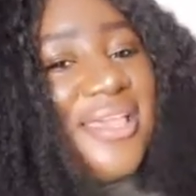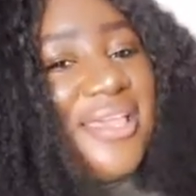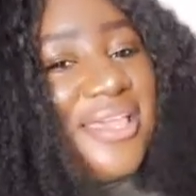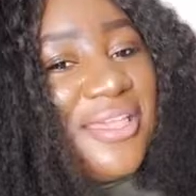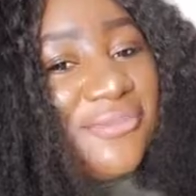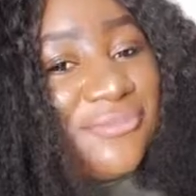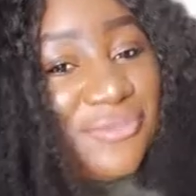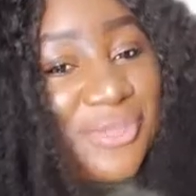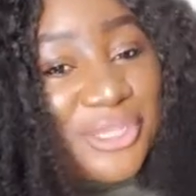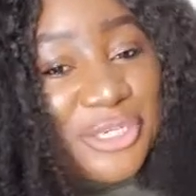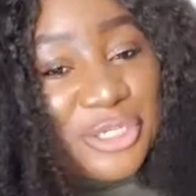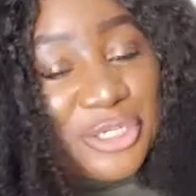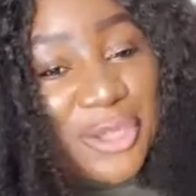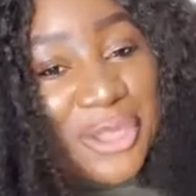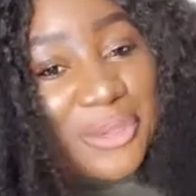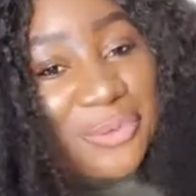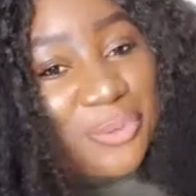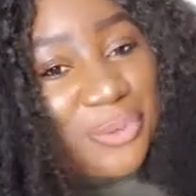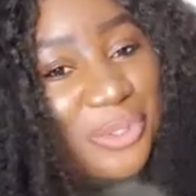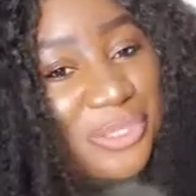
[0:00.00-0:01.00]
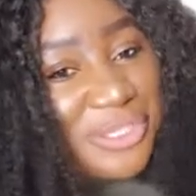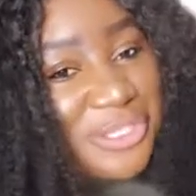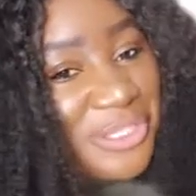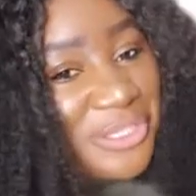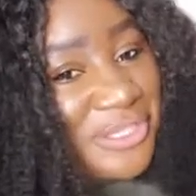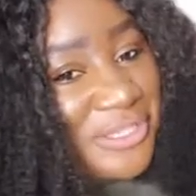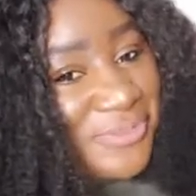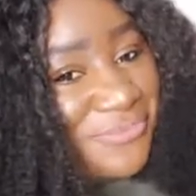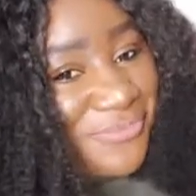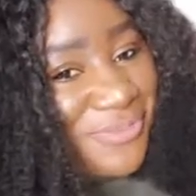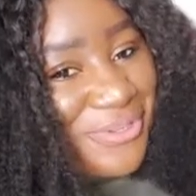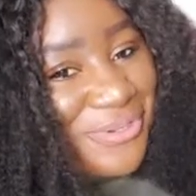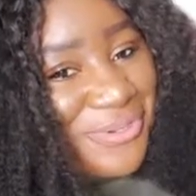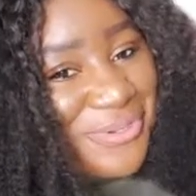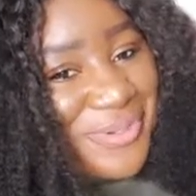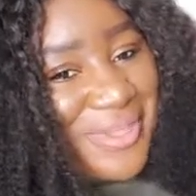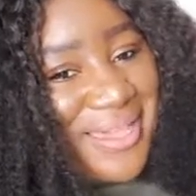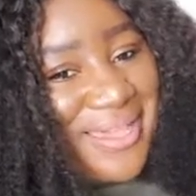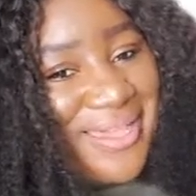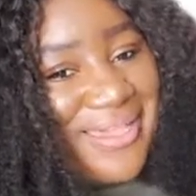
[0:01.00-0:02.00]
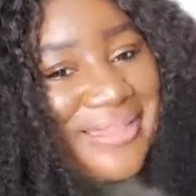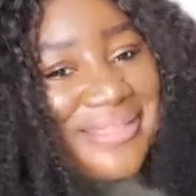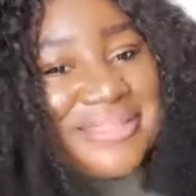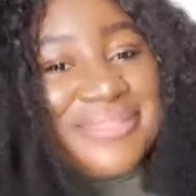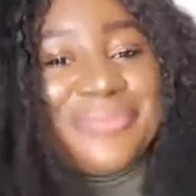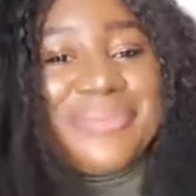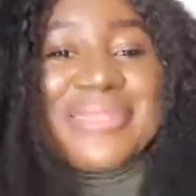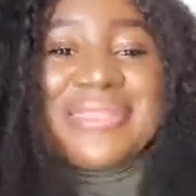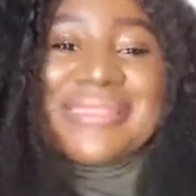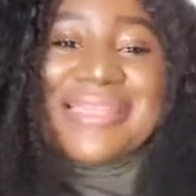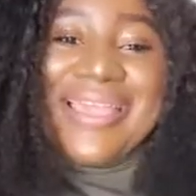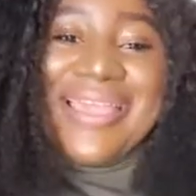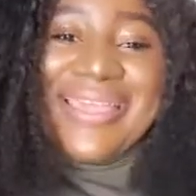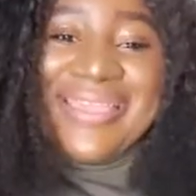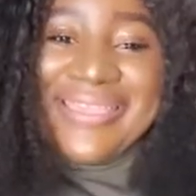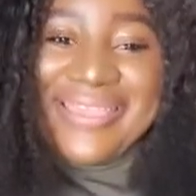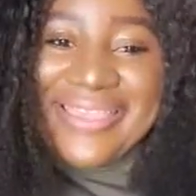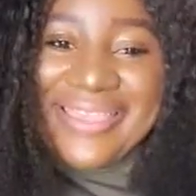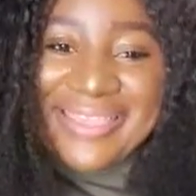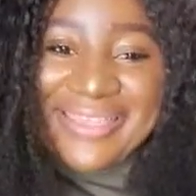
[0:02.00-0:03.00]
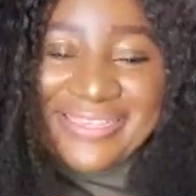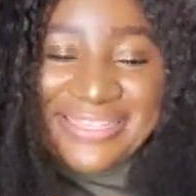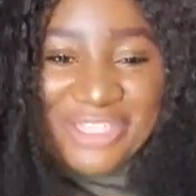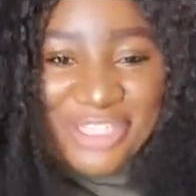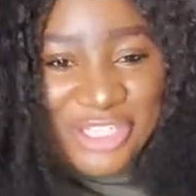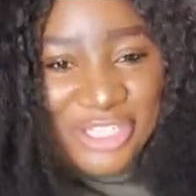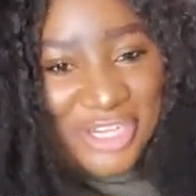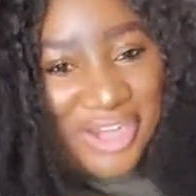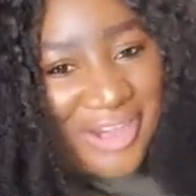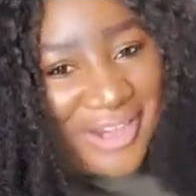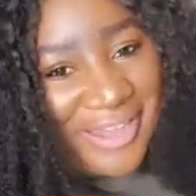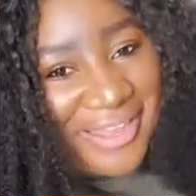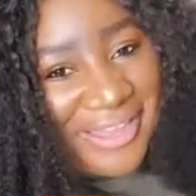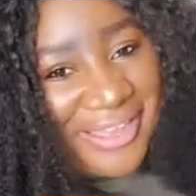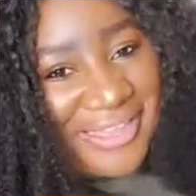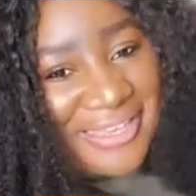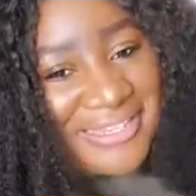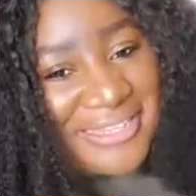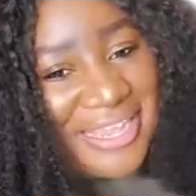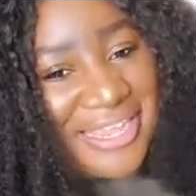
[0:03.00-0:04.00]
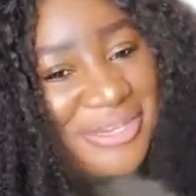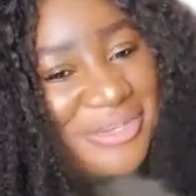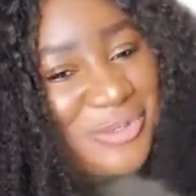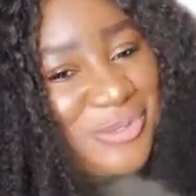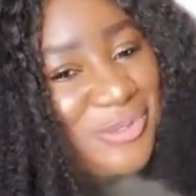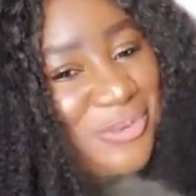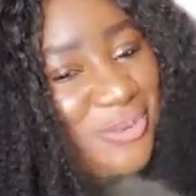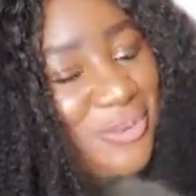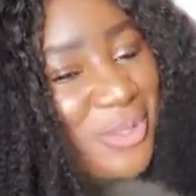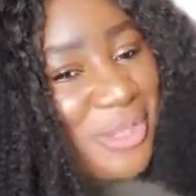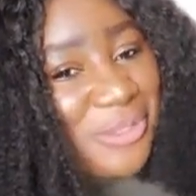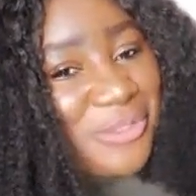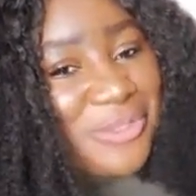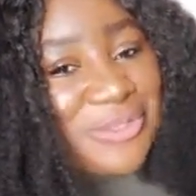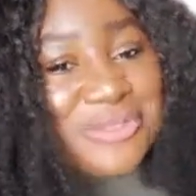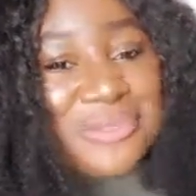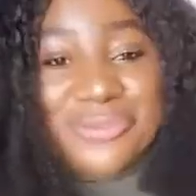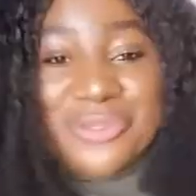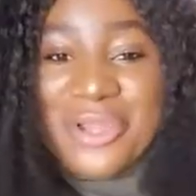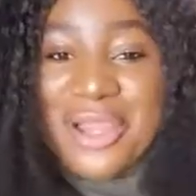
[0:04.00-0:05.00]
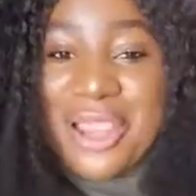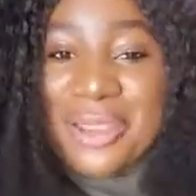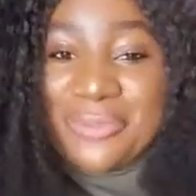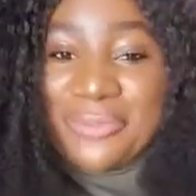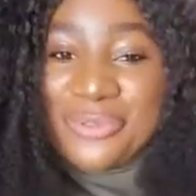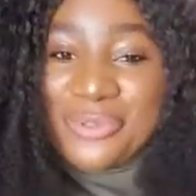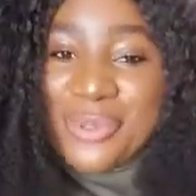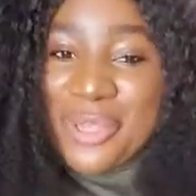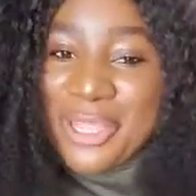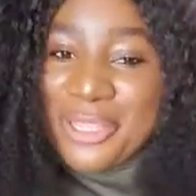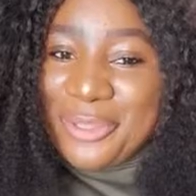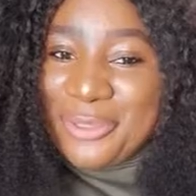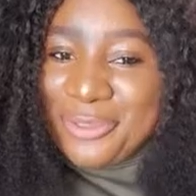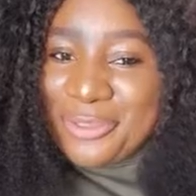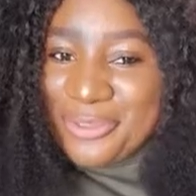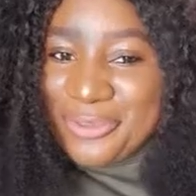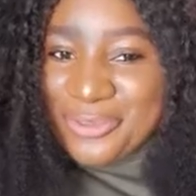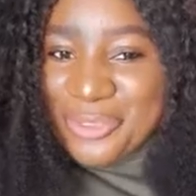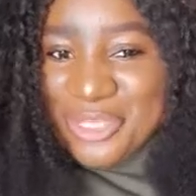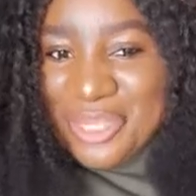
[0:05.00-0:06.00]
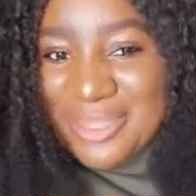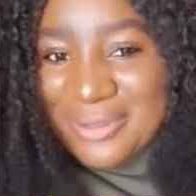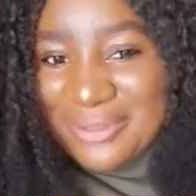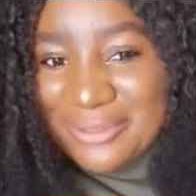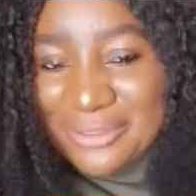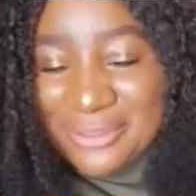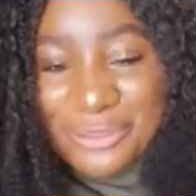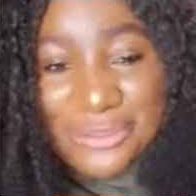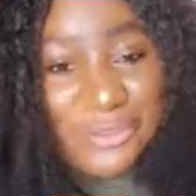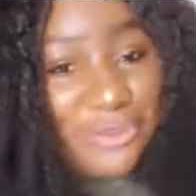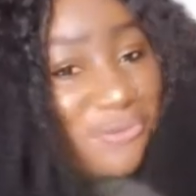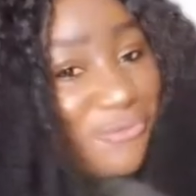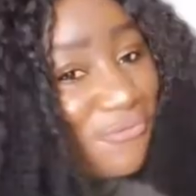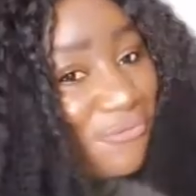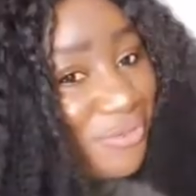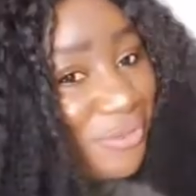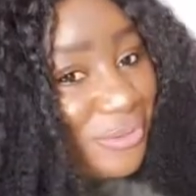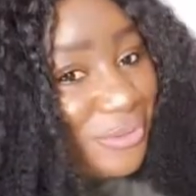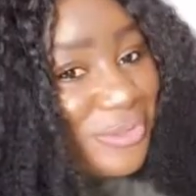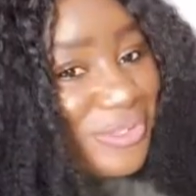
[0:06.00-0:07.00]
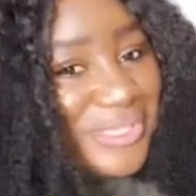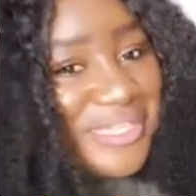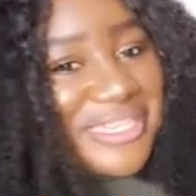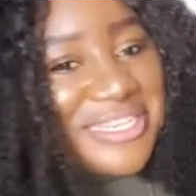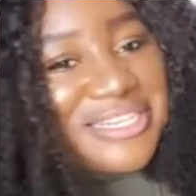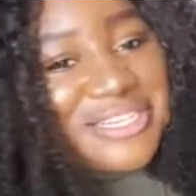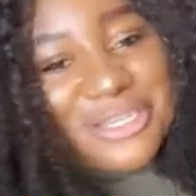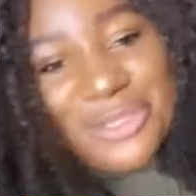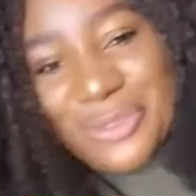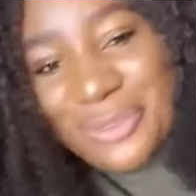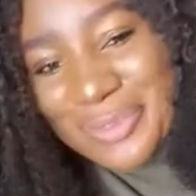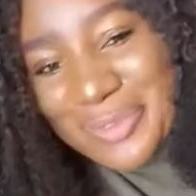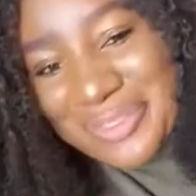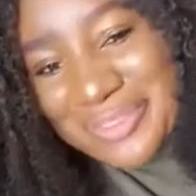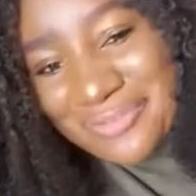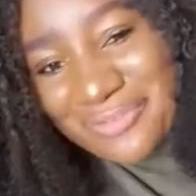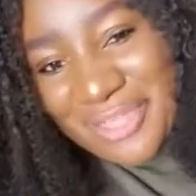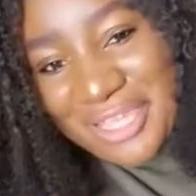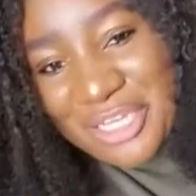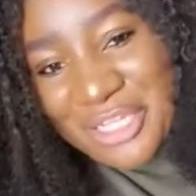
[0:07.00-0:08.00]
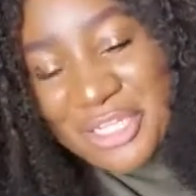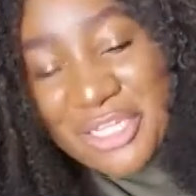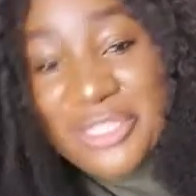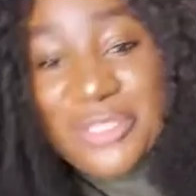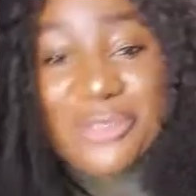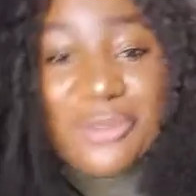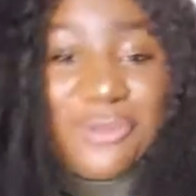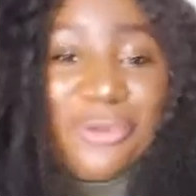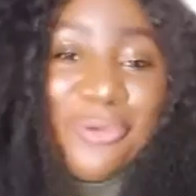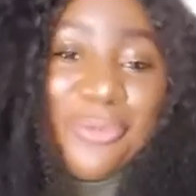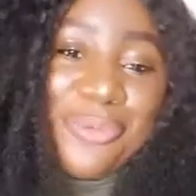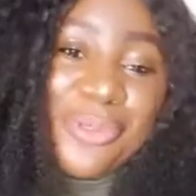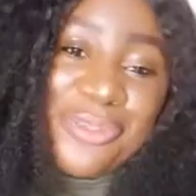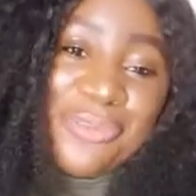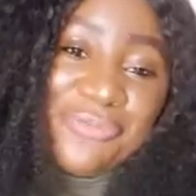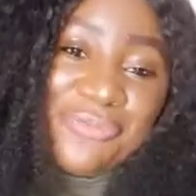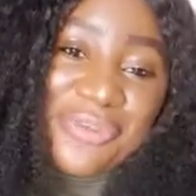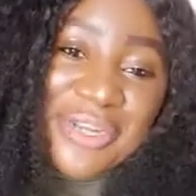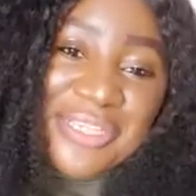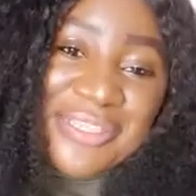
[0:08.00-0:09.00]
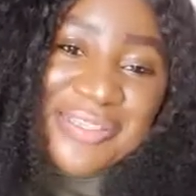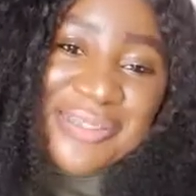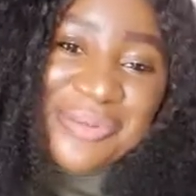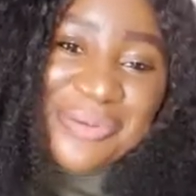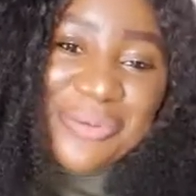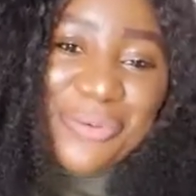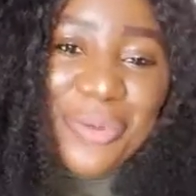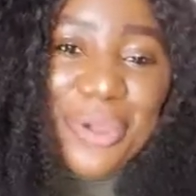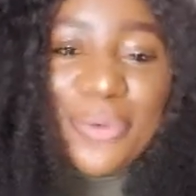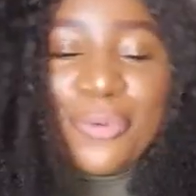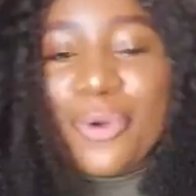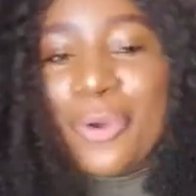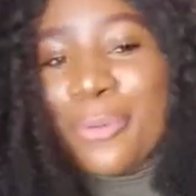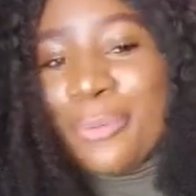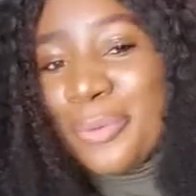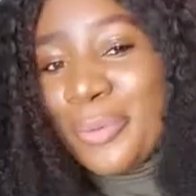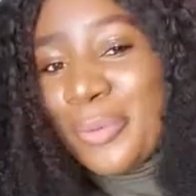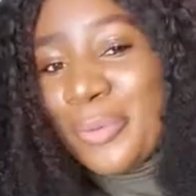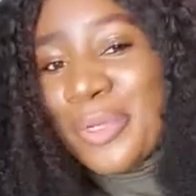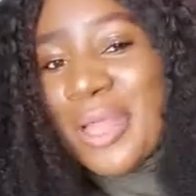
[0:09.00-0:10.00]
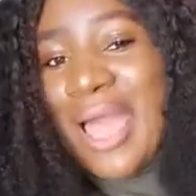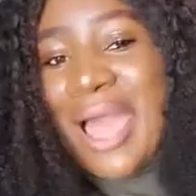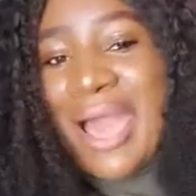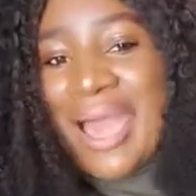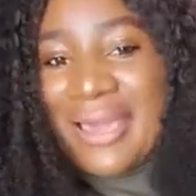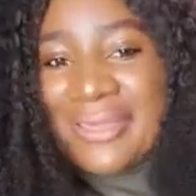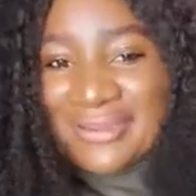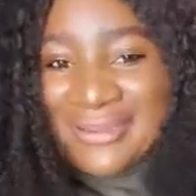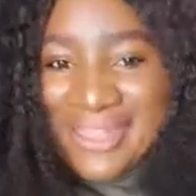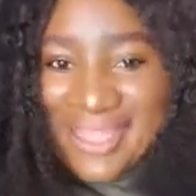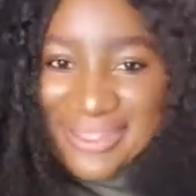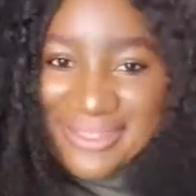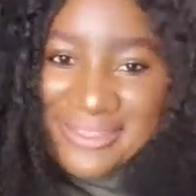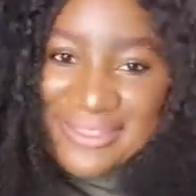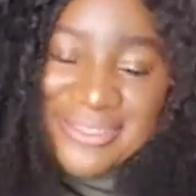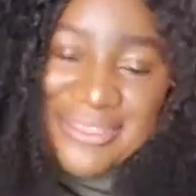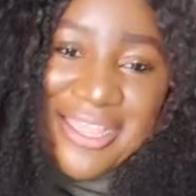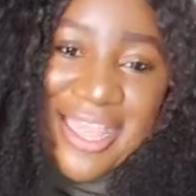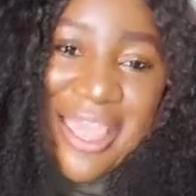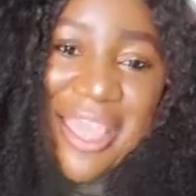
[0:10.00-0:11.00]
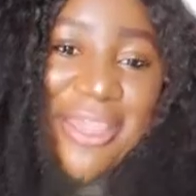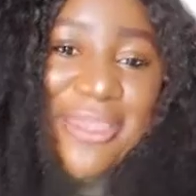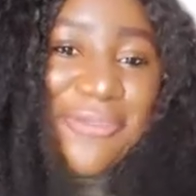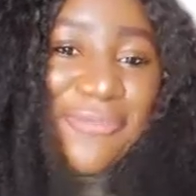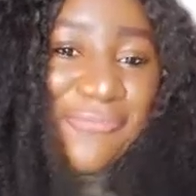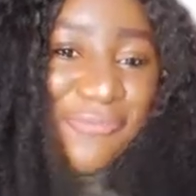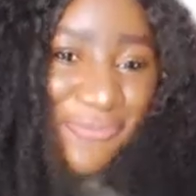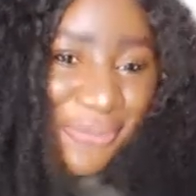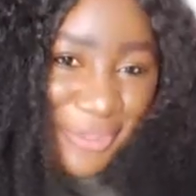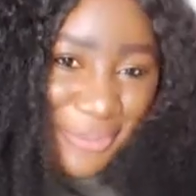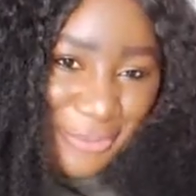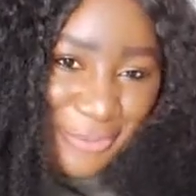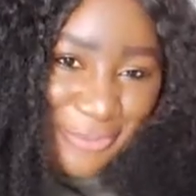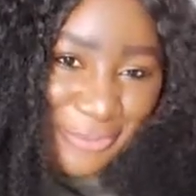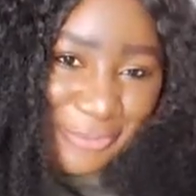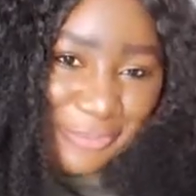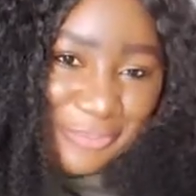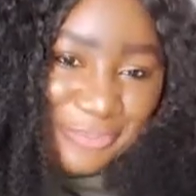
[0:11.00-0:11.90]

If you enjoyed watching this video, guys, please like it, share it, and do well to subscribe to our YouTube channel. Don't fail to turn on your notifications so you'll be the first to know when we upload our next video.